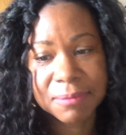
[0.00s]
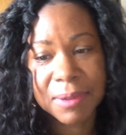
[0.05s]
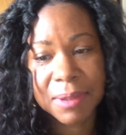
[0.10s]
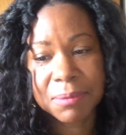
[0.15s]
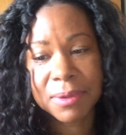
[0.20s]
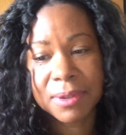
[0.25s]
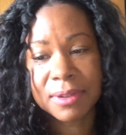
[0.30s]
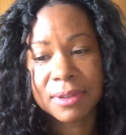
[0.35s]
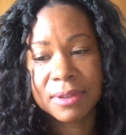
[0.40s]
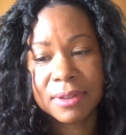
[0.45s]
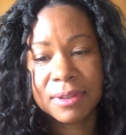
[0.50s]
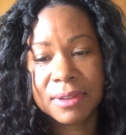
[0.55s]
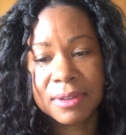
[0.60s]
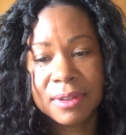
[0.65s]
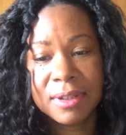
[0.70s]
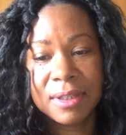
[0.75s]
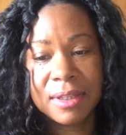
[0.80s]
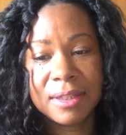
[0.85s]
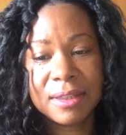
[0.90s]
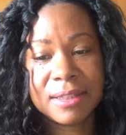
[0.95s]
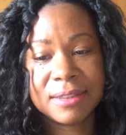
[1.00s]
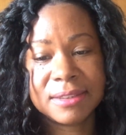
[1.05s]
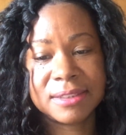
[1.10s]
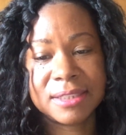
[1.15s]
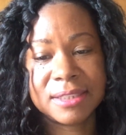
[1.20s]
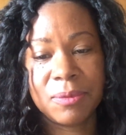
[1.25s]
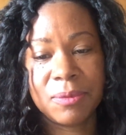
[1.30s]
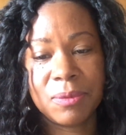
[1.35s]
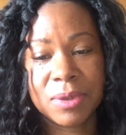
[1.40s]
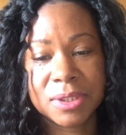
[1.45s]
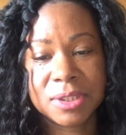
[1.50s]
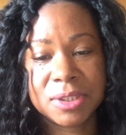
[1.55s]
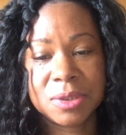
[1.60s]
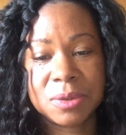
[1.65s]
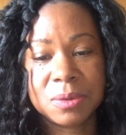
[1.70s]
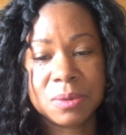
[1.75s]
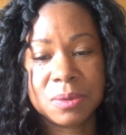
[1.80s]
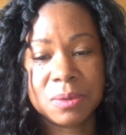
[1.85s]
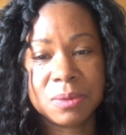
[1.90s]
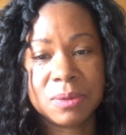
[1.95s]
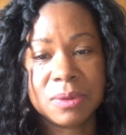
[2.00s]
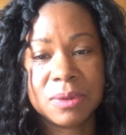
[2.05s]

Maybe they say once you